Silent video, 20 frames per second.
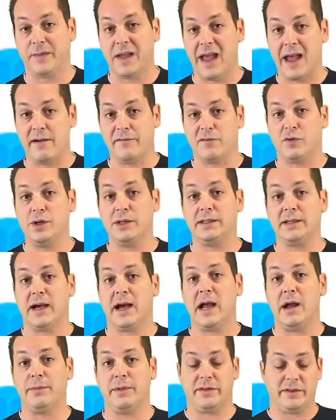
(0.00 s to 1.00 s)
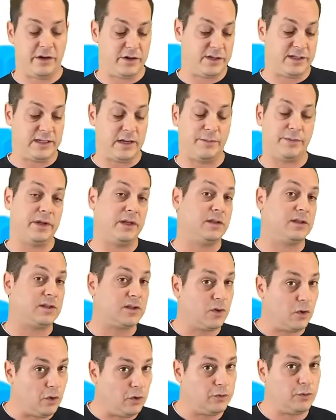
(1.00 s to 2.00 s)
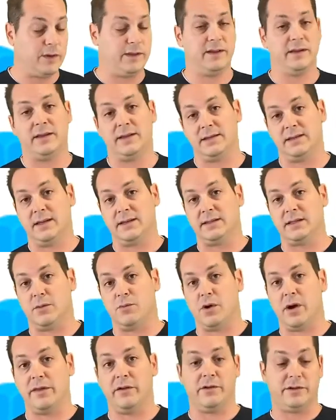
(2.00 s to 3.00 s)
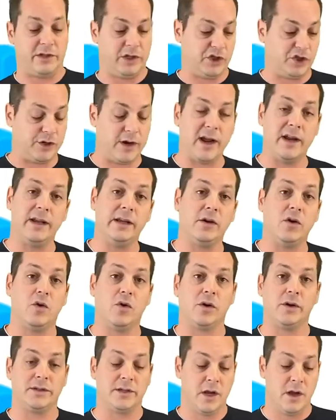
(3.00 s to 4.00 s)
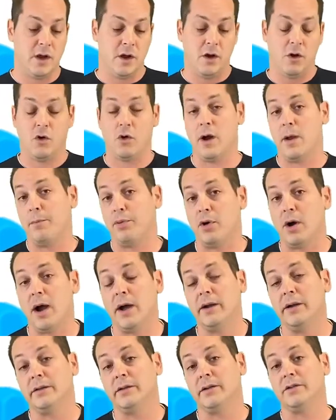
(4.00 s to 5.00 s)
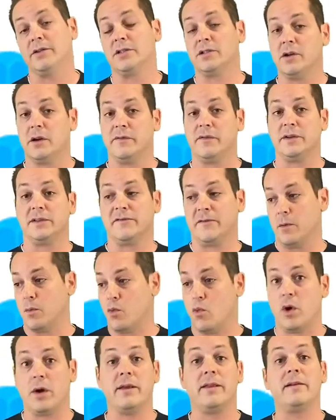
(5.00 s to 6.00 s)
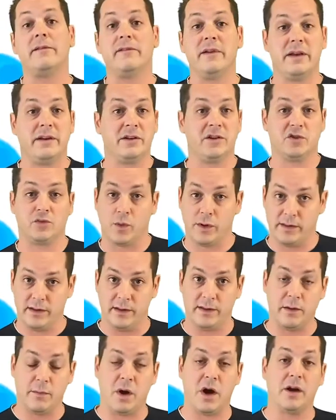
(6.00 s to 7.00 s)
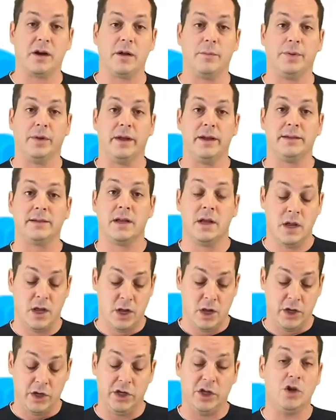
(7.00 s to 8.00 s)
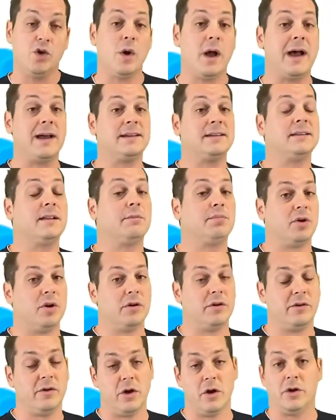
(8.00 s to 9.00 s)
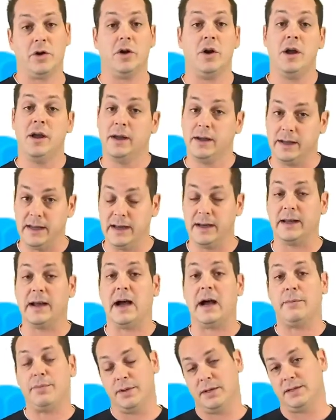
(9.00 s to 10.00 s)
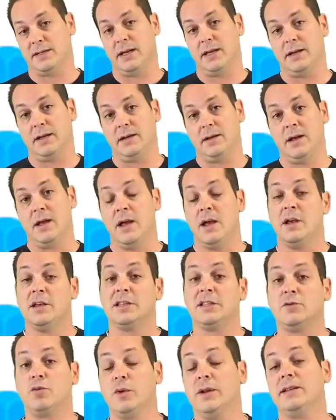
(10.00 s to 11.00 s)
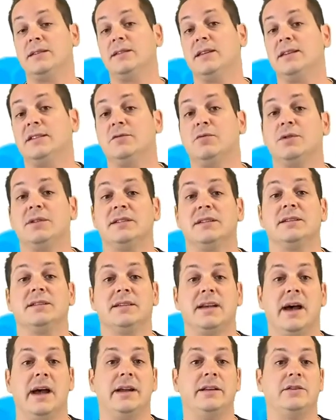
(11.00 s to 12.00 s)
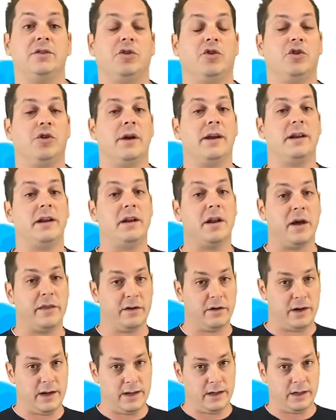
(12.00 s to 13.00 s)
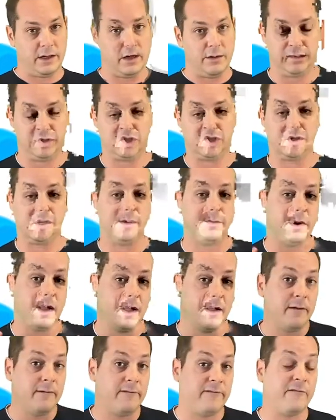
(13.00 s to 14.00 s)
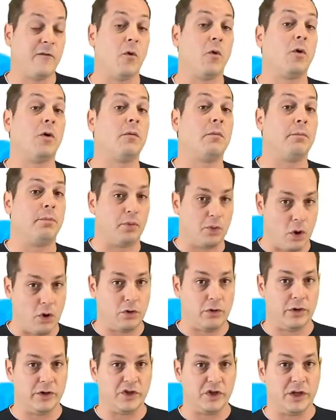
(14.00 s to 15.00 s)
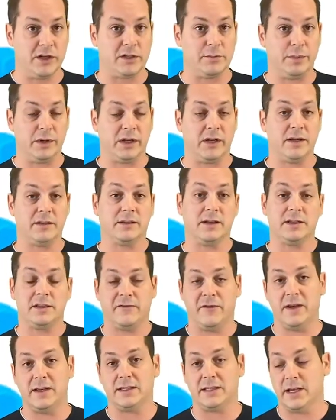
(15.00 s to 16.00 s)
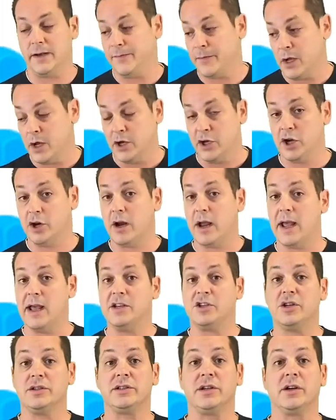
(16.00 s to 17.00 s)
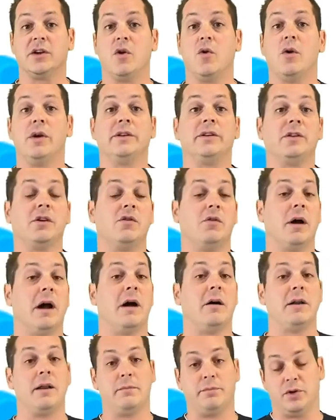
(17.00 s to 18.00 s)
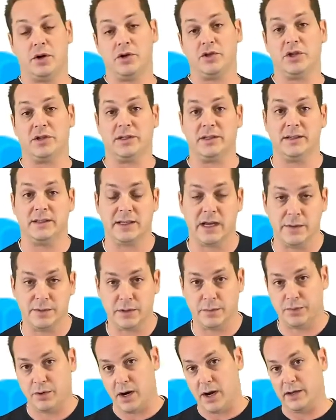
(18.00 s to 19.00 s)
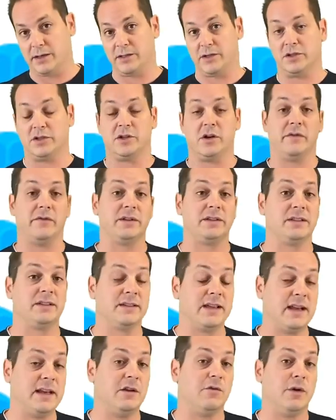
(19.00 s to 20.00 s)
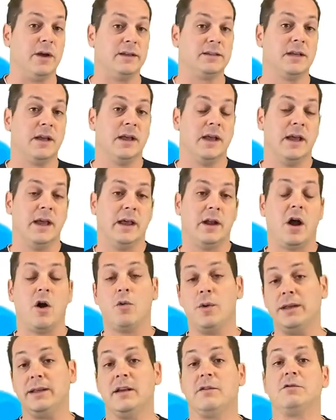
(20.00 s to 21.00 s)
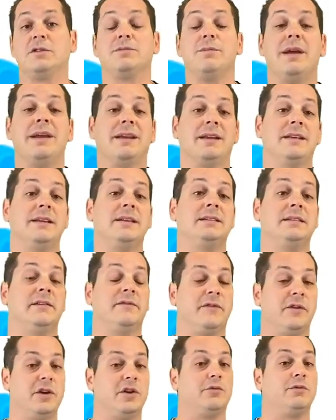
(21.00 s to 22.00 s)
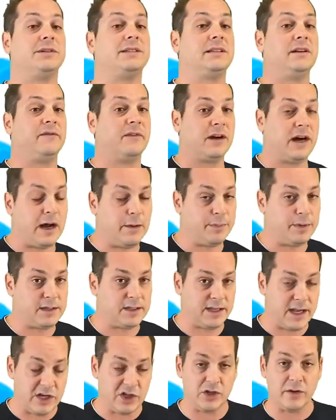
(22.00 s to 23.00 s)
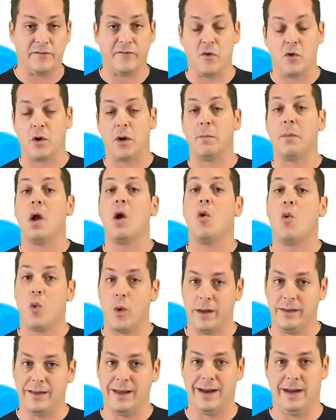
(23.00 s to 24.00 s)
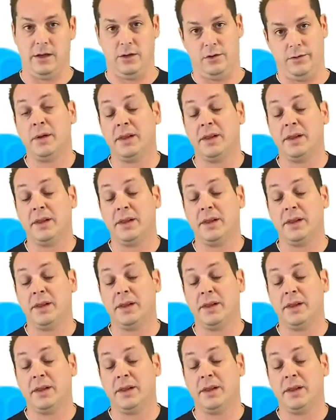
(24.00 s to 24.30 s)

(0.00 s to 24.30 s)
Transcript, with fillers: Every time that there is something sold within the system, whether it's a training course or a product or service from one of the vendors within the marketplace, you as the broker owner get compensated. Sweet Assist was designed to create another income stream for brokerages because let's face it, your agents are going to go out and purchase these types of products or services anyways. And all we did was make it easy for you to receive compensation for them when they do.